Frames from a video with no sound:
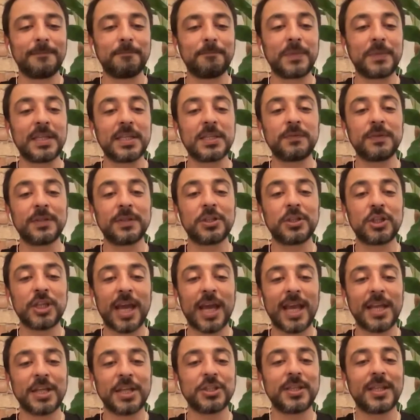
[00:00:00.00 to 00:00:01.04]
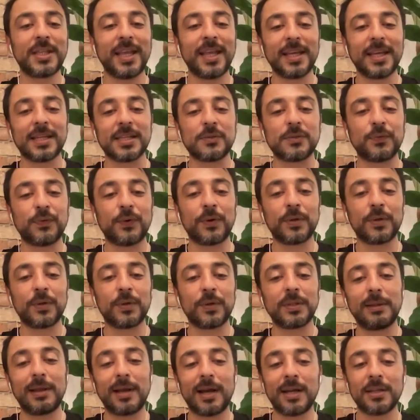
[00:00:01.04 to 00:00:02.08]
this will change things for
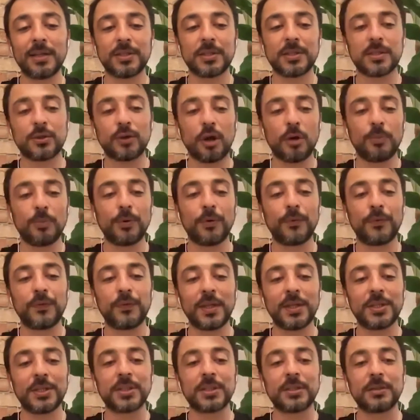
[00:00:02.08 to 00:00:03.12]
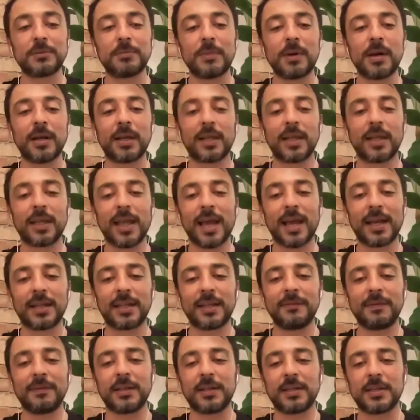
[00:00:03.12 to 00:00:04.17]
the larger scope of digital marketing
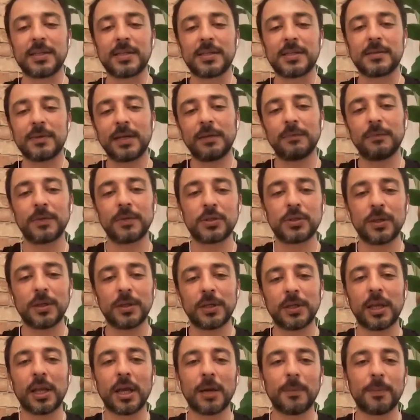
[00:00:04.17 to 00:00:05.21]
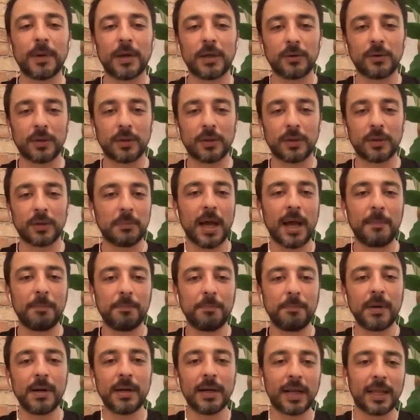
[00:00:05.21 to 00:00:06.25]
activities? We're talking about
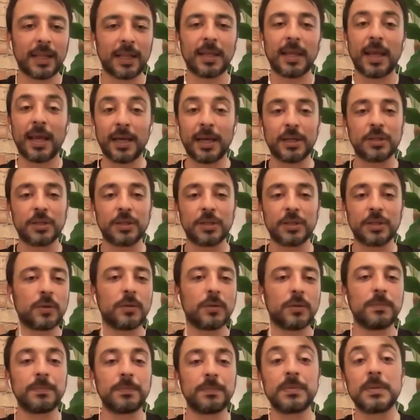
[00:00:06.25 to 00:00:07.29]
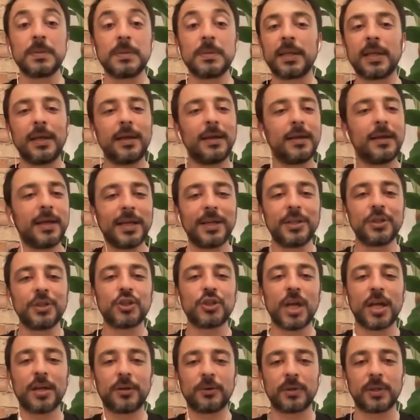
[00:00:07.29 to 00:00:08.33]
app marketing, ASO, but in
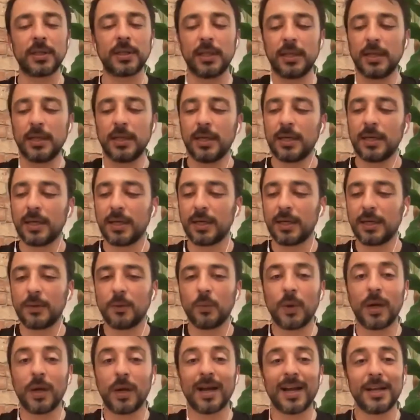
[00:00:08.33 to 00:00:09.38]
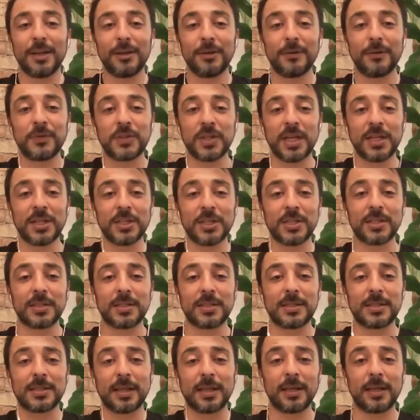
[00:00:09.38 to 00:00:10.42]
general, what kind of
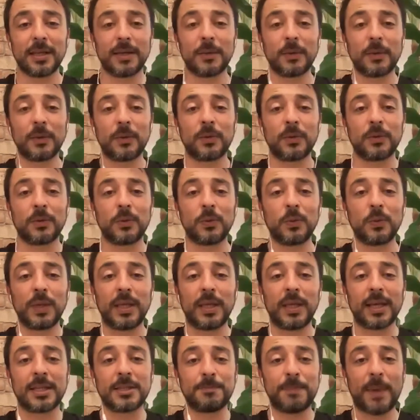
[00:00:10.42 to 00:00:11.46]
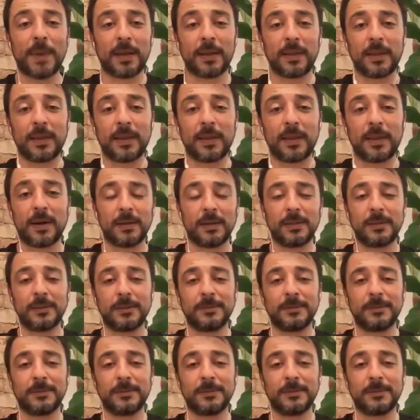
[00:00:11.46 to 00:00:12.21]
changes could we expect there?